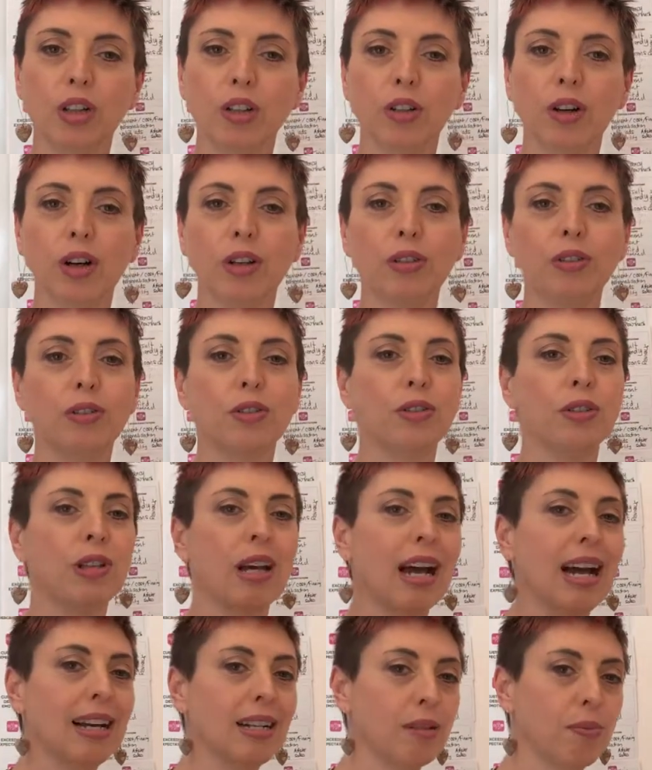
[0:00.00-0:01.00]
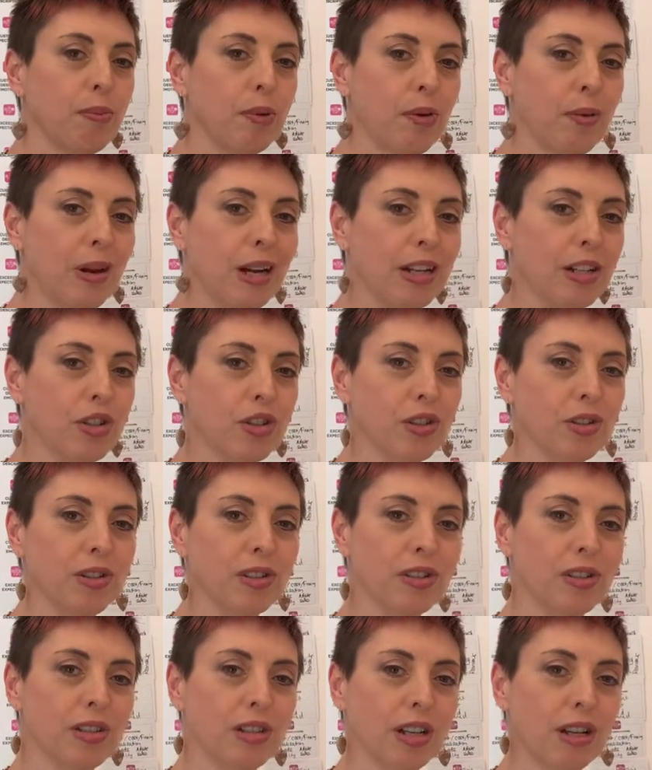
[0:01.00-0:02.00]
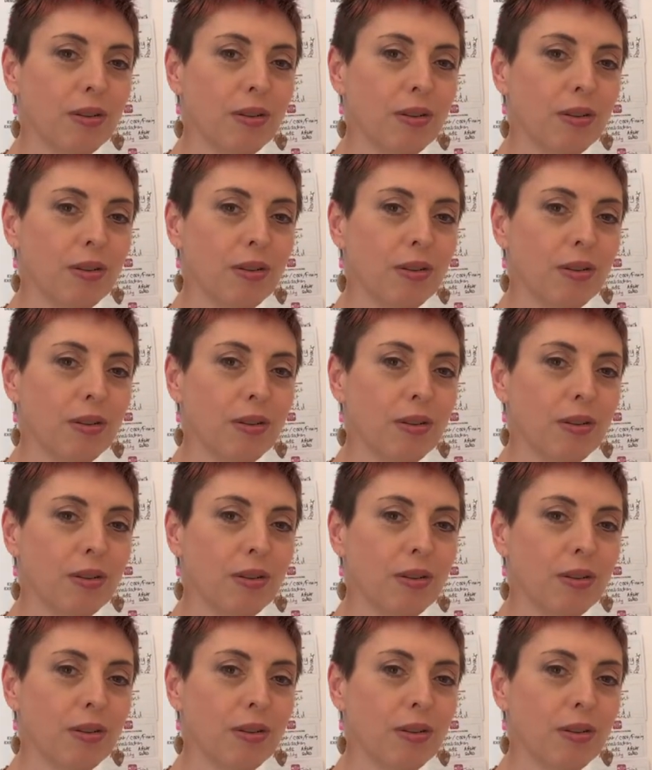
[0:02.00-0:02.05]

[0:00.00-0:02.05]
go to the aspirations